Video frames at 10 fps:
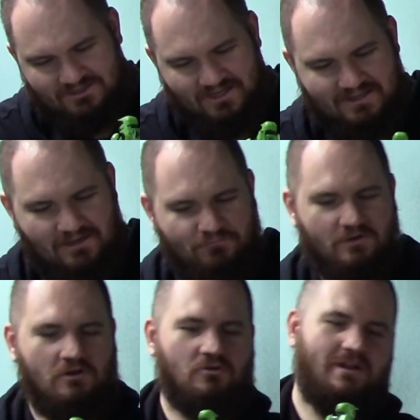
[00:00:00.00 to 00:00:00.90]
There's like
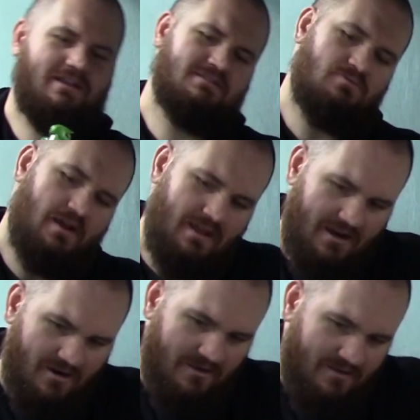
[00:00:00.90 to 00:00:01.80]
different greens right
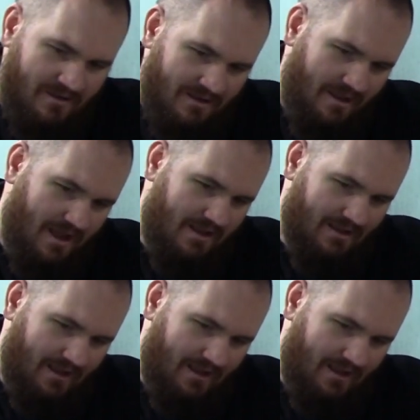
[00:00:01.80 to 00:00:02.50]
here, and